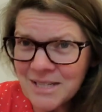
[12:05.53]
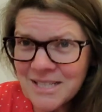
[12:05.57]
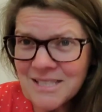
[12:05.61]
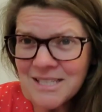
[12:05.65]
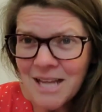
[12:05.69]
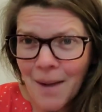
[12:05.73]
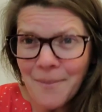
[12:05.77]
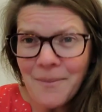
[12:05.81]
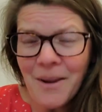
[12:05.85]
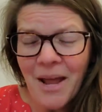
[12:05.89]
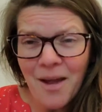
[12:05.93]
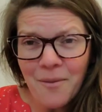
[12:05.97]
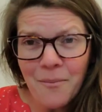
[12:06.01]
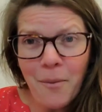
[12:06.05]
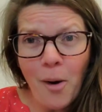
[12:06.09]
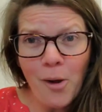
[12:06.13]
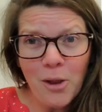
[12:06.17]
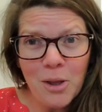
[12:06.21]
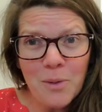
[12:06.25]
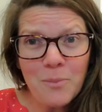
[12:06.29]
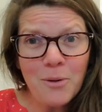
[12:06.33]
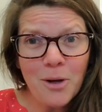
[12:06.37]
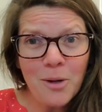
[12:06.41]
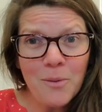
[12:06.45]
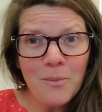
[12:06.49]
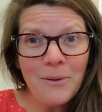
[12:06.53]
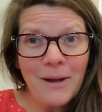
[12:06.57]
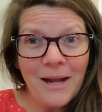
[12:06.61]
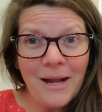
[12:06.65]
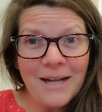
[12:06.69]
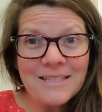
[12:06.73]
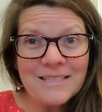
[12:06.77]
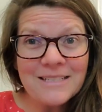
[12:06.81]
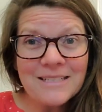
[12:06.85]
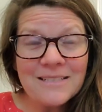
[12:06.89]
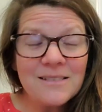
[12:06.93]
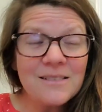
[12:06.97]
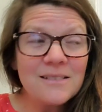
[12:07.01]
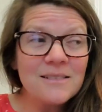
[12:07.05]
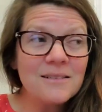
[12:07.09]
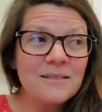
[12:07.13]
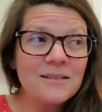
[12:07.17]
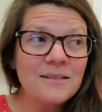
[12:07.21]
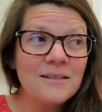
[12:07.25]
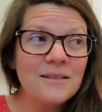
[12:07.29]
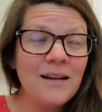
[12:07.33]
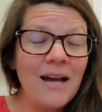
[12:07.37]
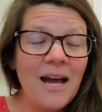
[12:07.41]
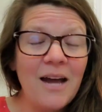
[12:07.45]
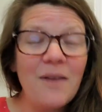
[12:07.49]
it's time to have Parley Pro practice,
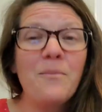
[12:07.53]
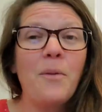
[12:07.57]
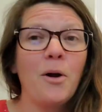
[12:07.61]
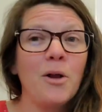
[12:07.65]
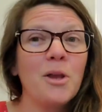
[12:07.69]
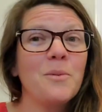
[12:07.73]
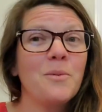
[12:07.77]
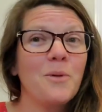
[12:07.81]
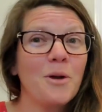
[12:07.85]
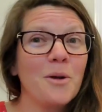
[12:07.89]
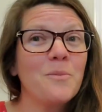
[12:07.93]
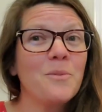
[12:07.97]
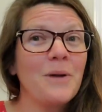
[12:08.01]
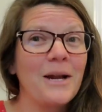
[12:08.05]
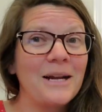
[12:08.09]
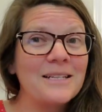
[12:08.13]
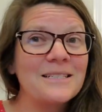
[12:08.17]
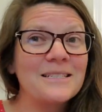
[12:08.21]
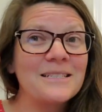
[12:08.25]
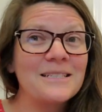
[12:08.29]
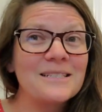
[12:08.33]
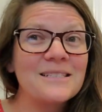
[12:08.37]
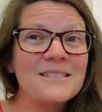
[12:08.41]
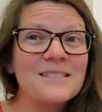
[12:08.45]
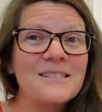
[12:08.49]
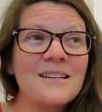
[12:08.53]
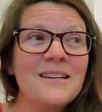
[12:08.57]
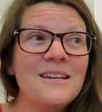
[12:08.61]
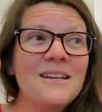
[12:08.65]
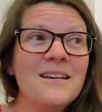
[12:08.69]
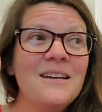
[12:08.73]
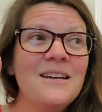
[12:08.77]
have Parley Pro practice.